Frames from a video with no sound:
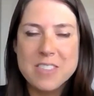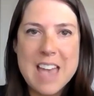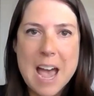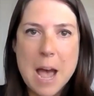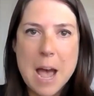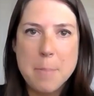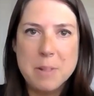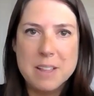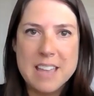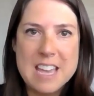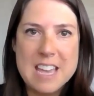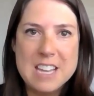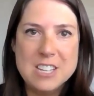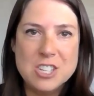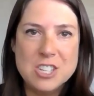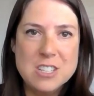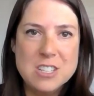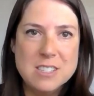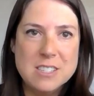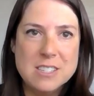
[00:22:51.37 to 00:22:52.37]

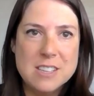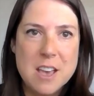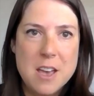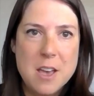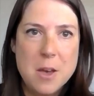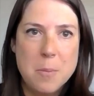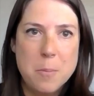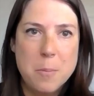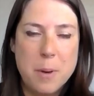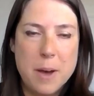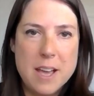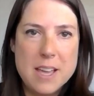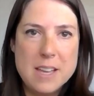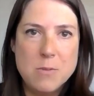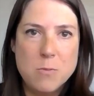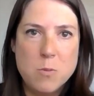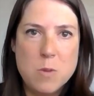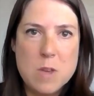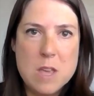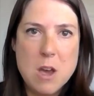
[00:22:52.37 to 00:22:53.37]
applications,
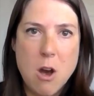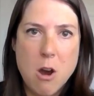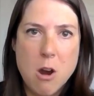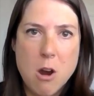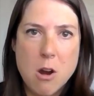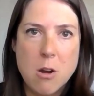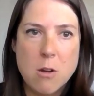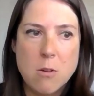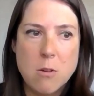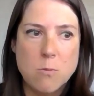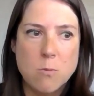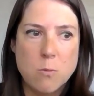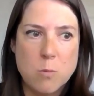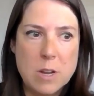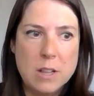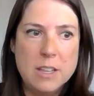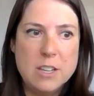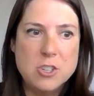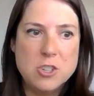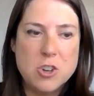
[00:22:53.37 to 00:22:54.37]
but we are
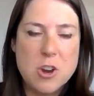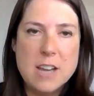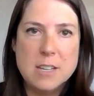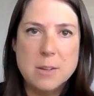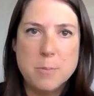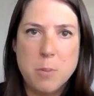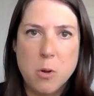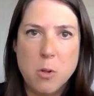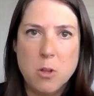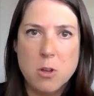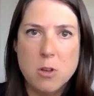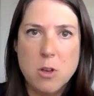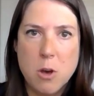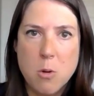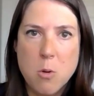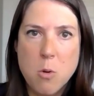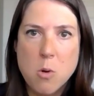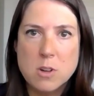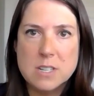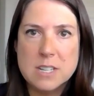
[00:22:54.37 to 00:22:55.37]
really trying to pull a
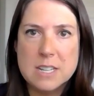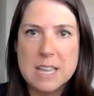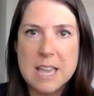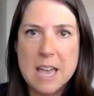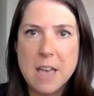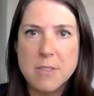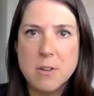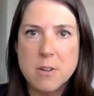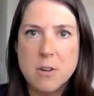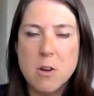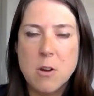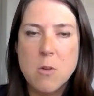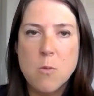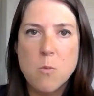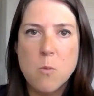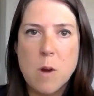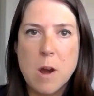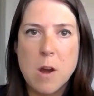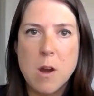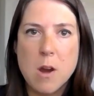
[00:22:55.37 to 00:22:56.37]
cohort together
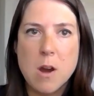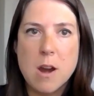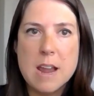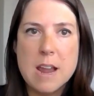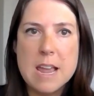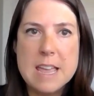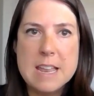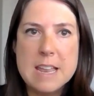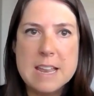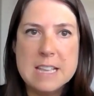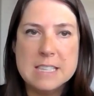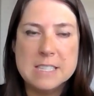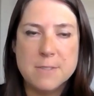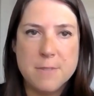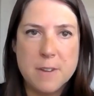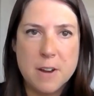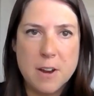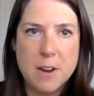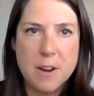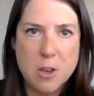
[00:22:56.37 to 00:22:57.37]
where it is a
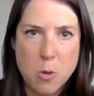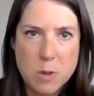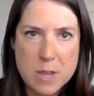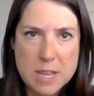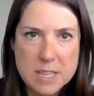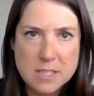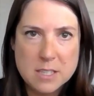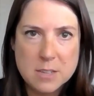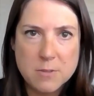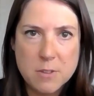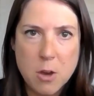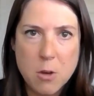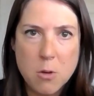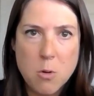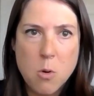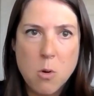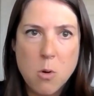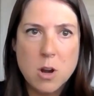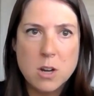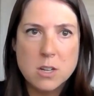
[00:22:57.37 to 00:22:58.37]
very cohesive
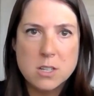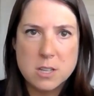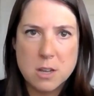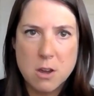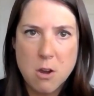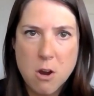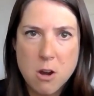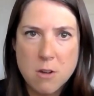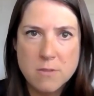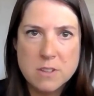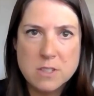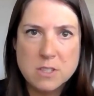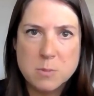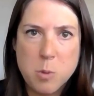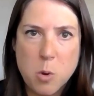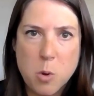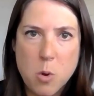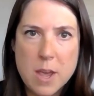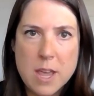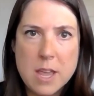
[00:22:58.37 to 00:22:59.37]
cohort. To Arvin's
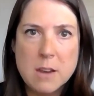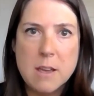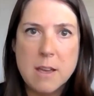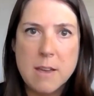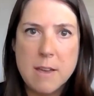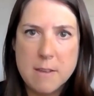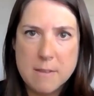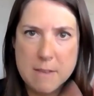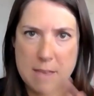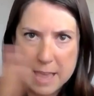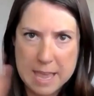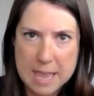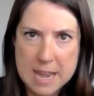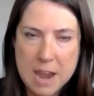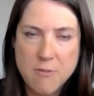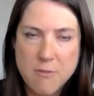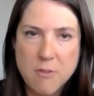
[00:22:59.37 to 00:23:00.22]
point, can